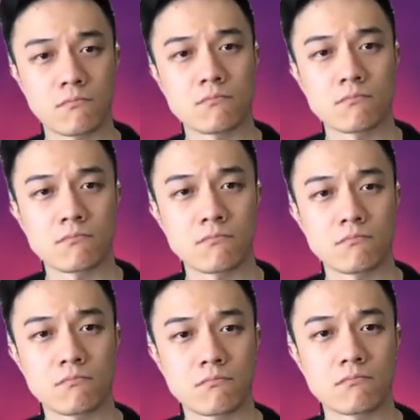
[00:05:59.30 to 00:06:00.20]

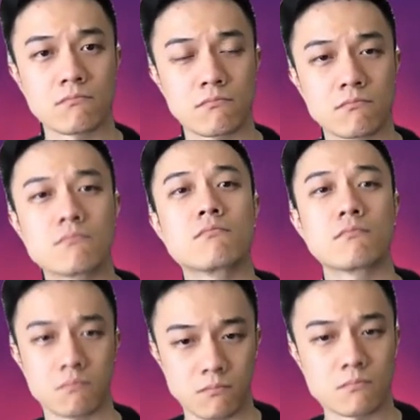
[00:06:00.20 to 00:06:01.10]

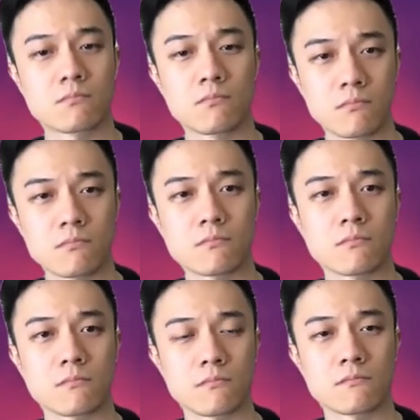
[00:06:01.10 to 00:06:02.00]

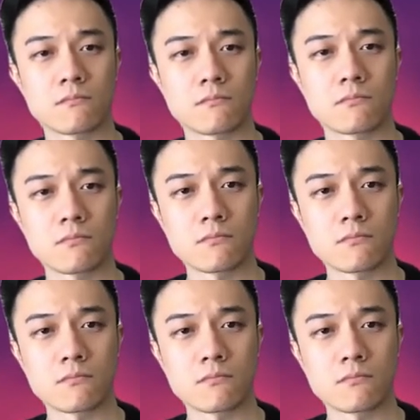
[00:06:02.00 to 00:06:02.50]
[no speech]